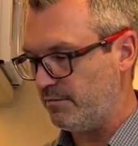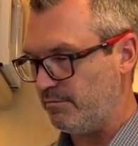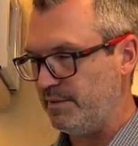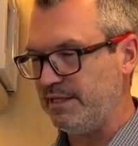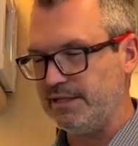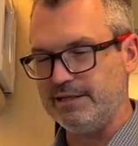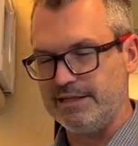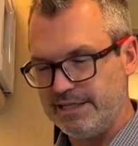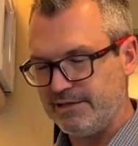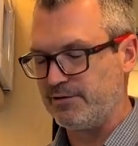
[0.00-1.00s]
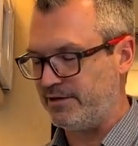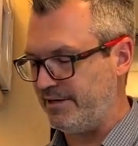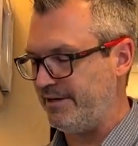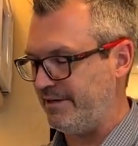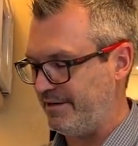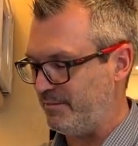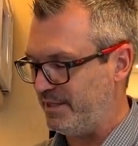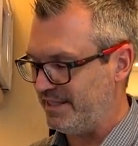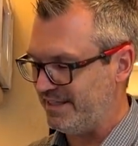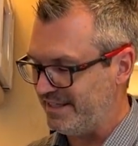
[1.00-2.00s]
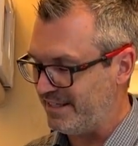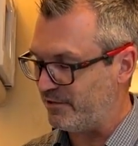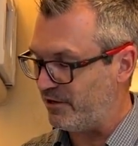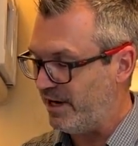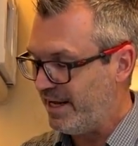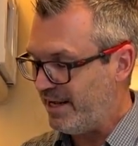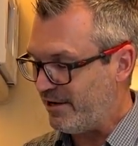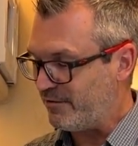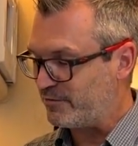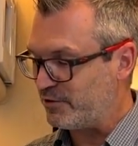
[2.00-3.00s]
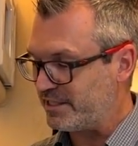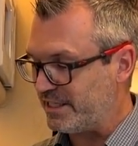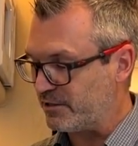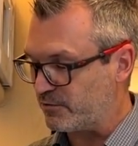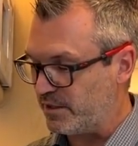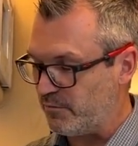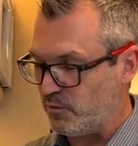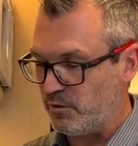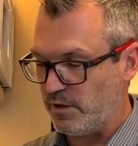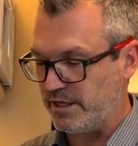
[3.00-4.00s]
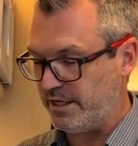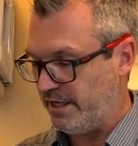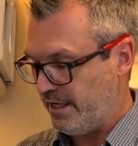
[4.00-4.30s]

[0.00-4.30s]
milliliter of cooking cream. We want to